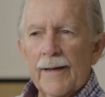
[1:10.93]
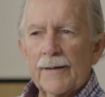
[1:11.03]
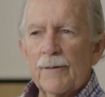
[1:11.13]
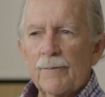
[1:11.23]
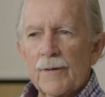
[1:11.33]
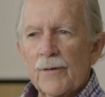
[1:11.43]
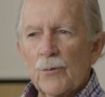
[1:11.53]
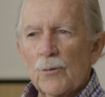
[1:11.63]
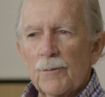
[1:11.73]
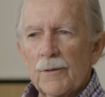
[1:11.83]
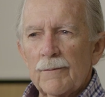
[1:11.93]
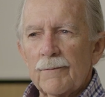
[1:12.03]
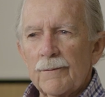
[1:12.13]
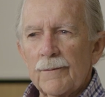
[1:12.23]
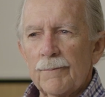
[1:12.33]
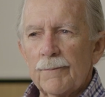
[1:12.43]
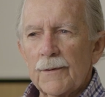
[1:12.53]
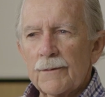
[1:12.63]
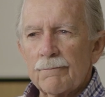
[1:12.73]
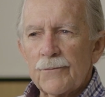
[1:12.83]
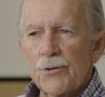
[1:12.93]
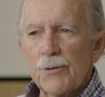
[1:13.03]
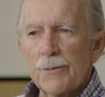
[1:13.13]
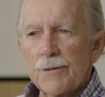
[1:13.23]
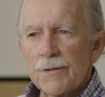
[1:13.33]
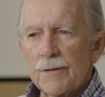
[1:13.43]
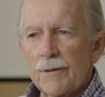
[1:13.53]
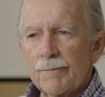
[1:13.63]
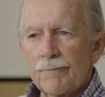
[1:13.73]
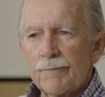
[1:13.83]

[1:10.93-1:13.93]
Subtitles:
active they thought my tumours and